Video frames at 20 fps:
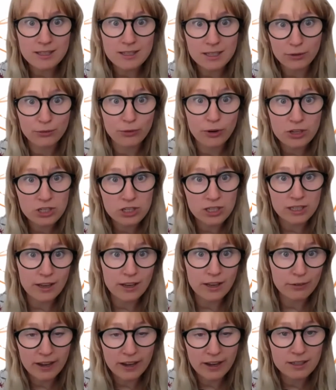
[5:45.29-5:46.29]
differentially
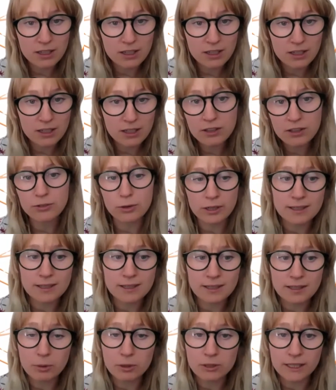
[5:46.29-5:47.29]
affect other organs
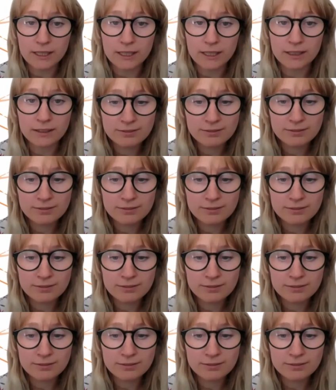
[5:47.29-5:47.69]
in the body?